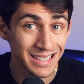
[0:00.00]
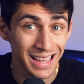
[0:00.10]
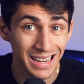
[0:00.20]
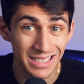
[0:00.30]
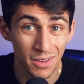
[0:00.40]
is the
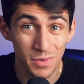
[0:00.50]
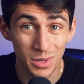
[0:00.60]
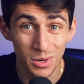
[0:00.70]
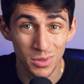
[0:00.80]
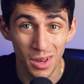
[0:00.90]
kind of stuff you
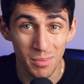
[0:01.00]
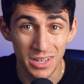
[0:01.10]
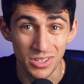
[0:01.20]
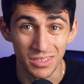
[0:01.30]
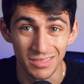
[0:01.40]
can do with
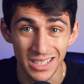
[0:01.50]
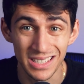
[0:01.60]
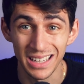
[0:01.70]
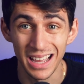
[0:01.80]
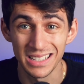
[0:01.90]
automation. This is
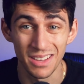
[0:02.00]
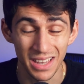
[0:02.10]
the kind of stuff